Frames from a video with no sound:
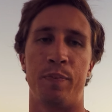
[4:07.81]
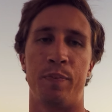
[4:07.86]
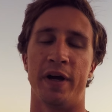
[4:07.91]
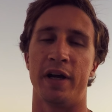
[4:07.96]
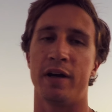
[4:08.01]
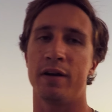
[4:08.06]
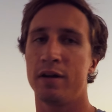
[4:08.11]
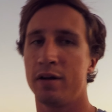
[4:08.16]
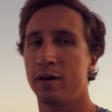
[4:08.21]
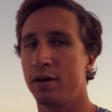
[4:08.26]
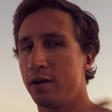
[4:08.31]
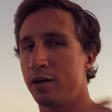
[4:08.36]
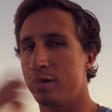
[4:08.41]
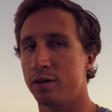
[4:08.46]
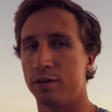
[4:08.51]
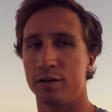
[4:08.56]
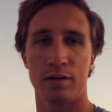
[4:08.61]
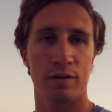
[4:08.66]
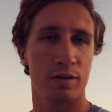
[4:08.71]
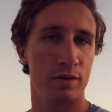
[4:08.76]
it,
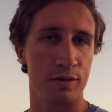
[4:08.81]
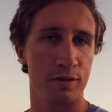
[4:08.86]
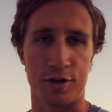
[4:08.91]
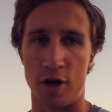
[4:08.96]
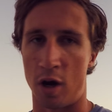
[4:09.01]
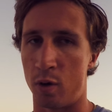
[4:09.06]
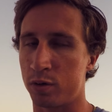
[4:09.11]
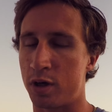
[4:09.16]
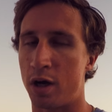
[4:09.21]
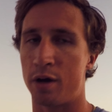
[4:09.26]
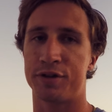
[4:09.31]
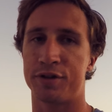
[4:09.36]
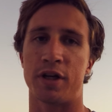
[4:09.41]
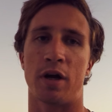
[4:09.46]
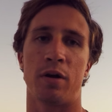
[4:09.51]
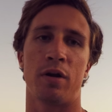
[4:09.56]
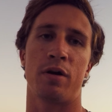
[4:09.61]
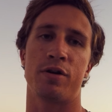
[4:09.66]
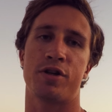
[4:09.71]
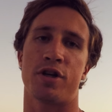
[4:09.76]
don't go
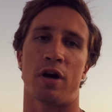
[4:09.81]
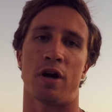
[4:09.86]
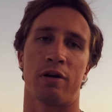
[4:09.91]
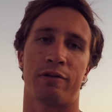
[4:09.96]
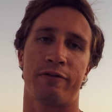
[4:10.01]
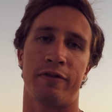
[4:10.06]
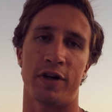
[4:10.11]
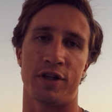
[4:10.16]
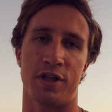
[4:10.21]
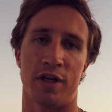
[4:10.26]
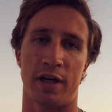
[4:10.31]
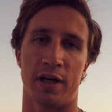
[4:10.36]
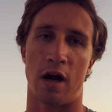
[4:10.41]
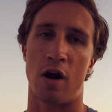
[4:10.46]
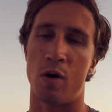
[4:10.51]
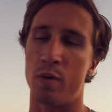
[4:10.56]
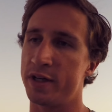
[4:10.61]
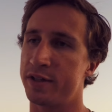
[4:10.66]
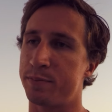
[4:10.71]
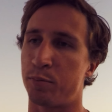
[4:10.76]
solo shark fishing.
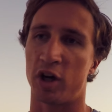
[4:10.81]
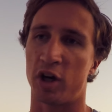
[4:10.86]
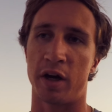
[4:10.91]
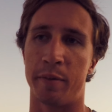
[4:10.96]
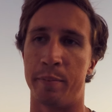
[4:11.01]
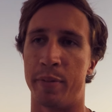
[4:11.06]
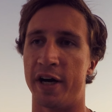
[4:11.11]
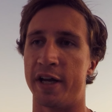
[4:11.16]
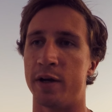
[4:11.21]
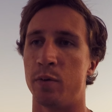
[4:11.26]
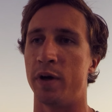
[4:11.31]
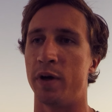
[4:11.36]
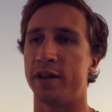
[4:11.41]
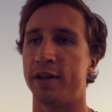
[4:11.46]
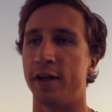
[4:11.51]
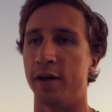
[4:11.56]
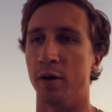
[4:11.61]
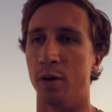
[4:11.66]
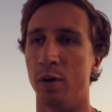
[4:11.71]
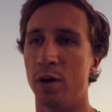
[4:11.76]
Always bring a buddy with
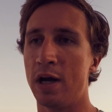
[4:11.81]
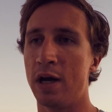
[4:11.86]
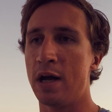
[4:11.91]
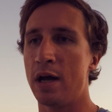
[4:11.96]
you.